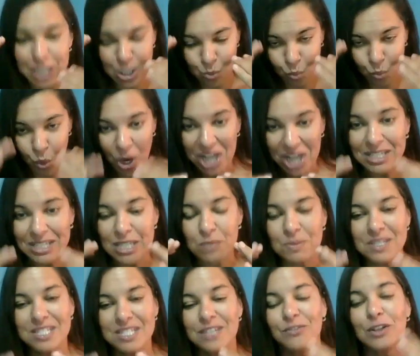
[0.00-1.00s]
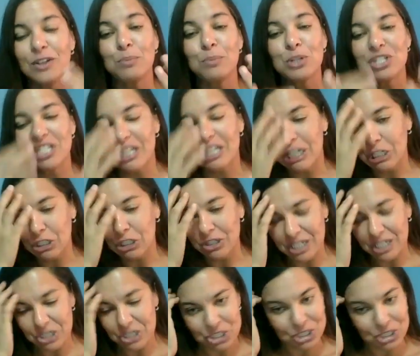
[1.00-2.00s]
one specific particular
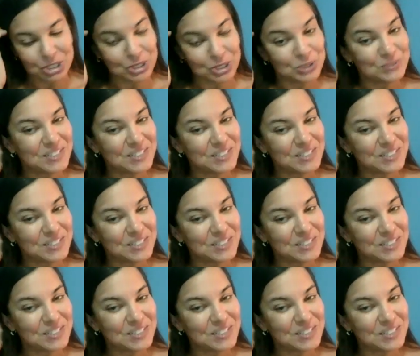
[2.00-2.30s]
issue.